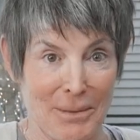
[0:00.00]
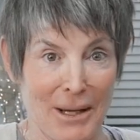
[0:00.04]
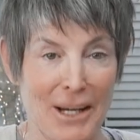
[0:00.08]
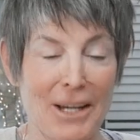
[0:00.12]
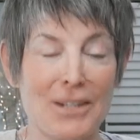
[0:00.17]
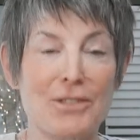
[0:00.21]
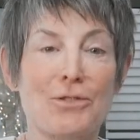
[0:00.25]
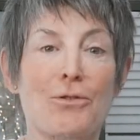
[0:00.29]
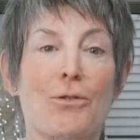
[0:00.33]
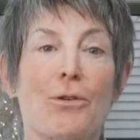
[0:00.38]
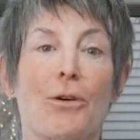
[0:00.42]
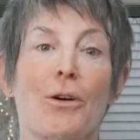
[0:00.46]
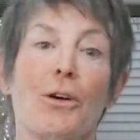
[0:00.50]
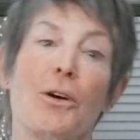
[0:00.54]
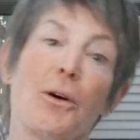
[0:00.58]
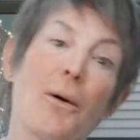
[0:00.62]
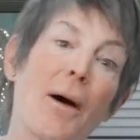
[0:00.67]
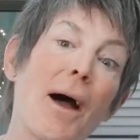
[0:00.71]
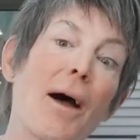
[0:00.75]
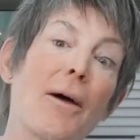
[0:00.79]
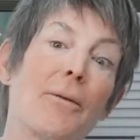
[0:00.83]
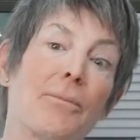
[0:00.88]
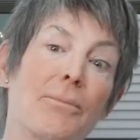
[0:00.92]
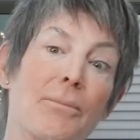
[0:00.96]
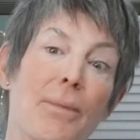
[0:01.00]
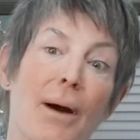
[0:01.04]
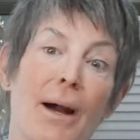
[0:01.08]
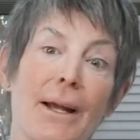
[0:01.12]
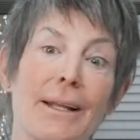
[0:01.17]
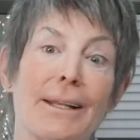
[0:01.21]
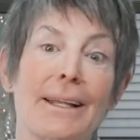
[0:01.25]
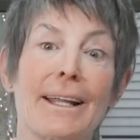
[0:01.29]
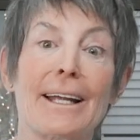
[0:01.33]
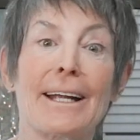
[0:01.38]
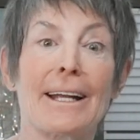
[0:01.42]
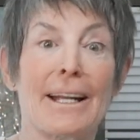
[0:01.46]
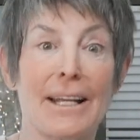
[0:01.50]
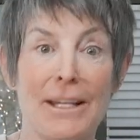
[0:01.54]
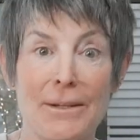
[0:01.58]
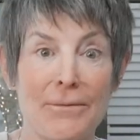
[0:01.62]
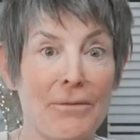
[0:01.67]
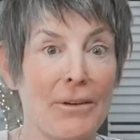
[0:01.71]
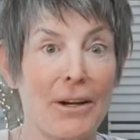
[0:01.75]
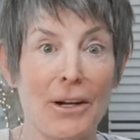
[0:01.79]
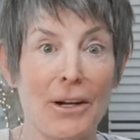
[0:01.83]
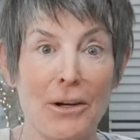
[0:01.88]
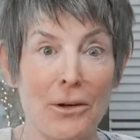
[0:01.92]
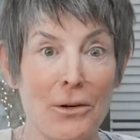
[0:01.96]
because you can go out and buy lady
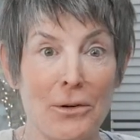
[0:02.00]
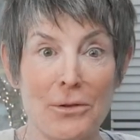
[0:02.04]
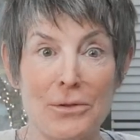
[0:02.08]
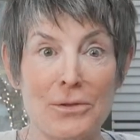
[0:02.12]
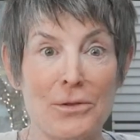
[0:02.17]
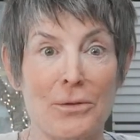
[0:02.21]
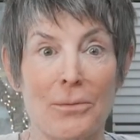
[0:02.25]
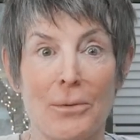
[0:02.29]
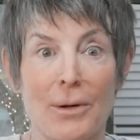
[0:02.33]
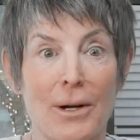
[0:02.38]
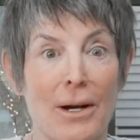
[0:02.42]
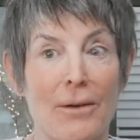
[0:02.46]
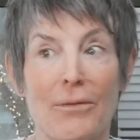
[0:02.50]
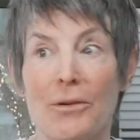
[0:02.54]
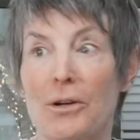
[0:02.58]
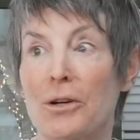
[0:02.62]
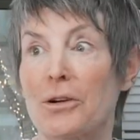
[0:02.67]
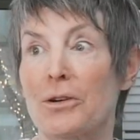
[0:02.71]
fingers or whatever